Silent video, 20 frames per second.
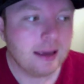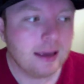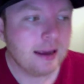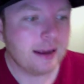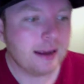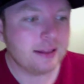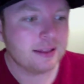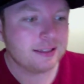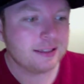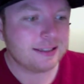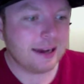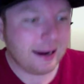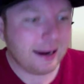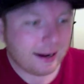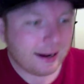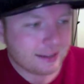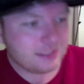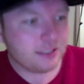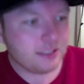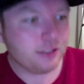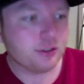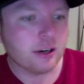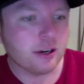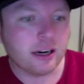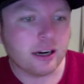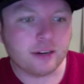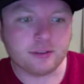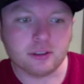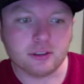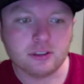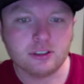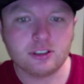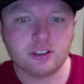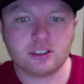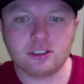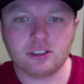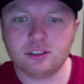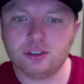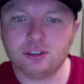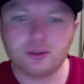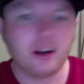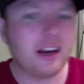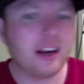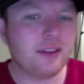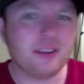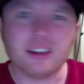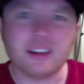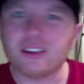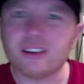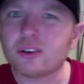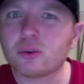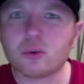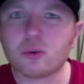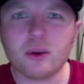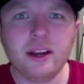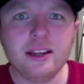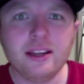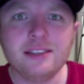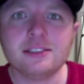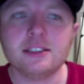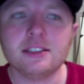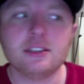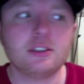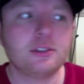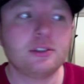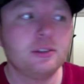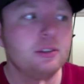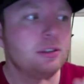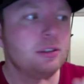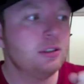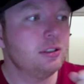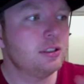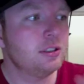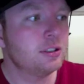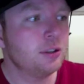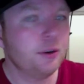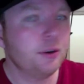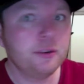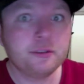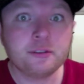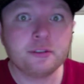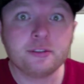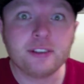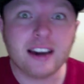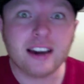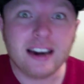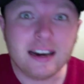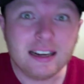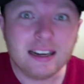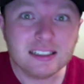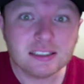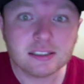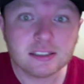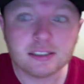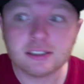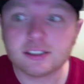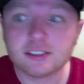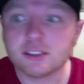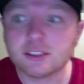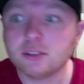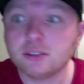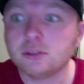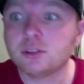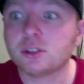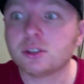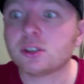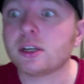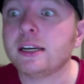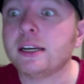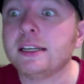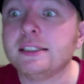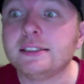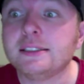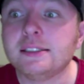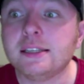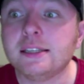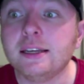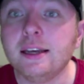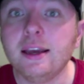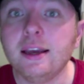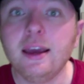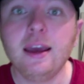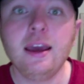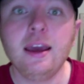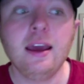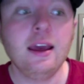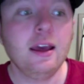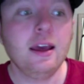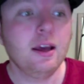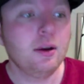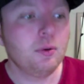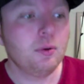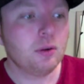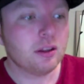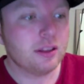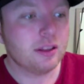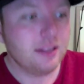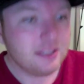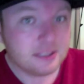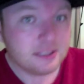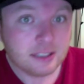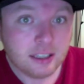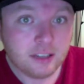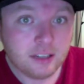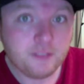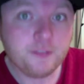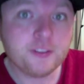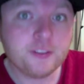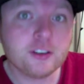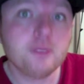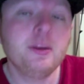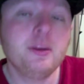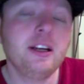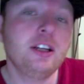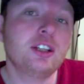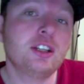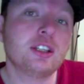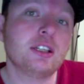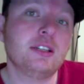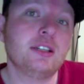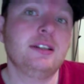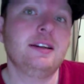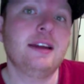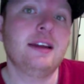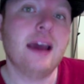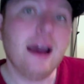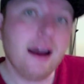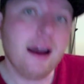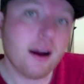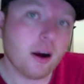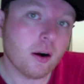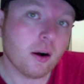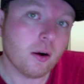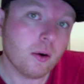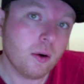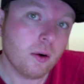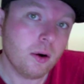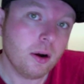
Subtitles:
and the taxi driver is just driving crazy, so fast and so crazy. Well, this information now